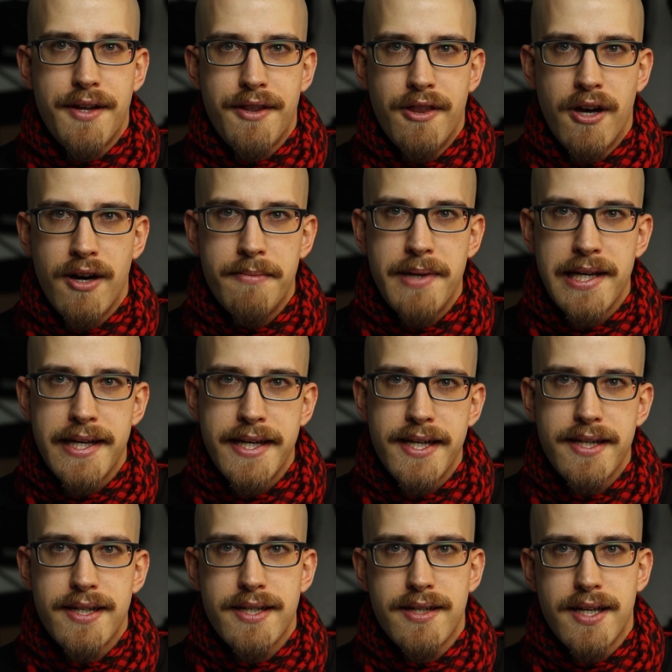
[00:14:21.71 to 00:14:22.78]

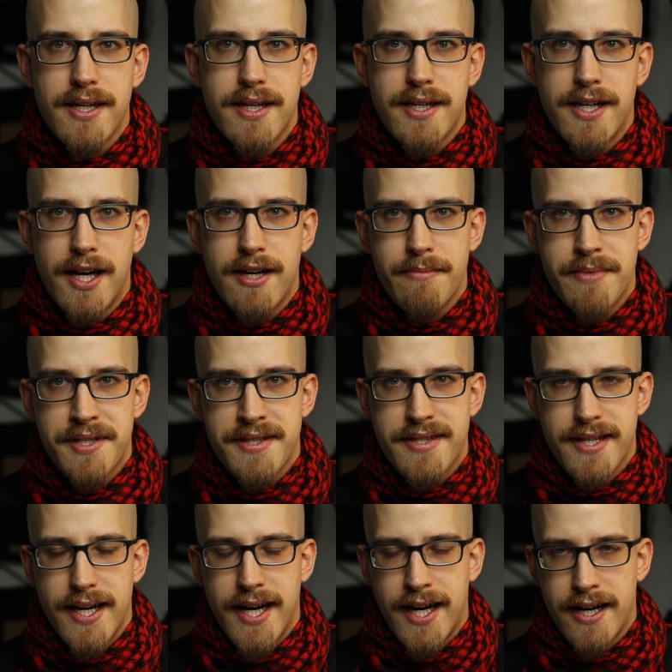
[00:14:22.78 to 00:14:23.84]
Normally
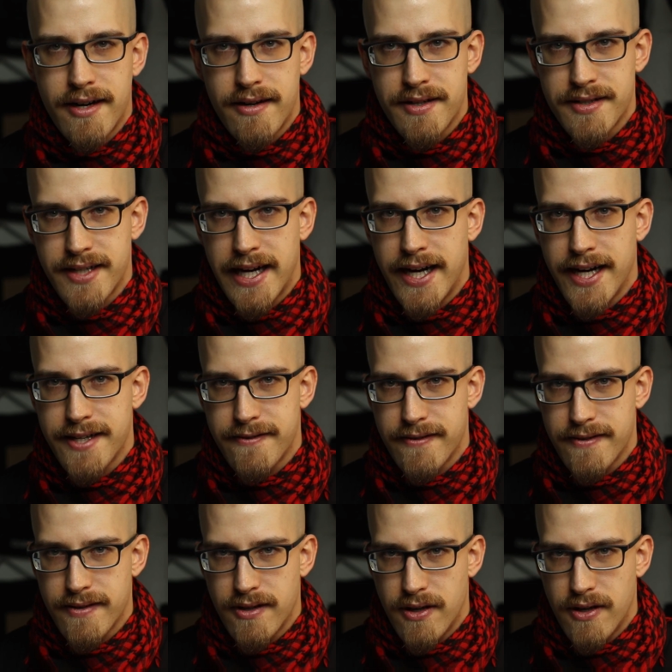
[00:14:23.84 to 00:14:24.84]
garments are dyed